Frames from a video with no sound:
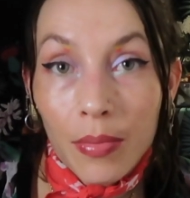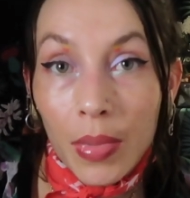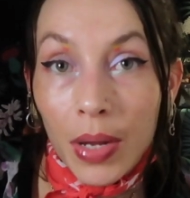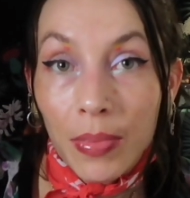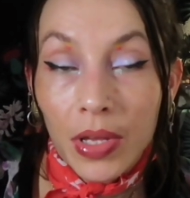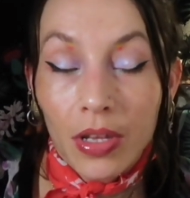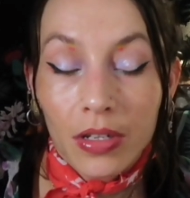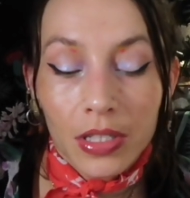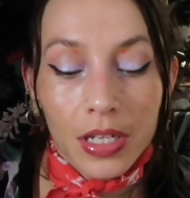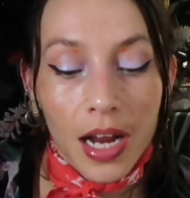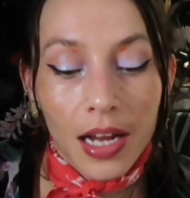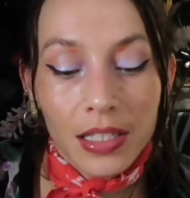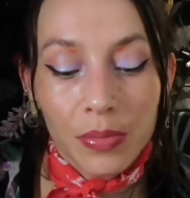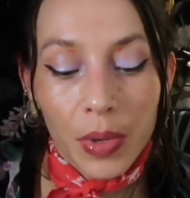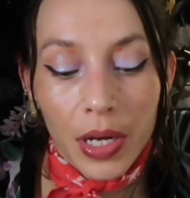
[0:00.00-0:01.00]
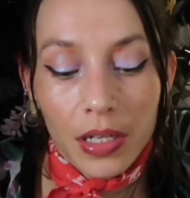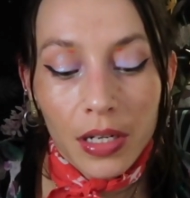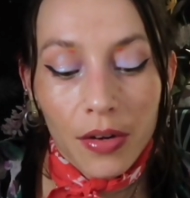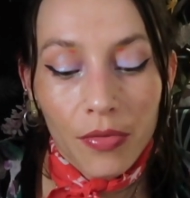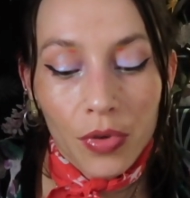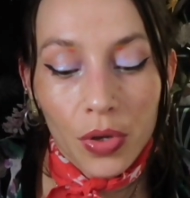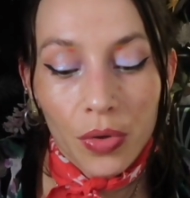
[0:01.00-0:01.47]
Maybe there's an aspect
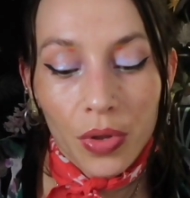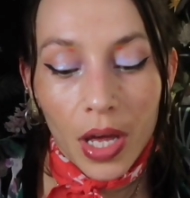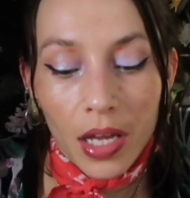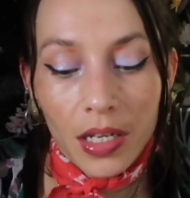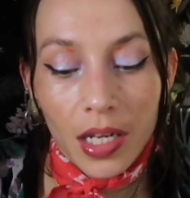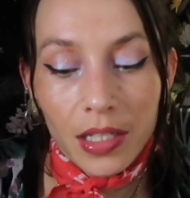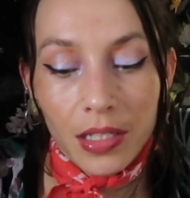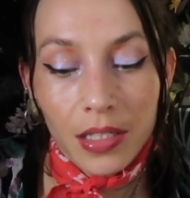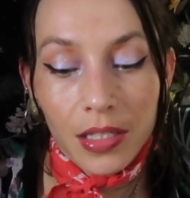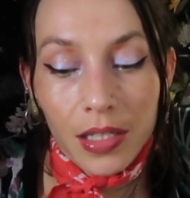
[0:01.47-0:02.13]
of you that doesn't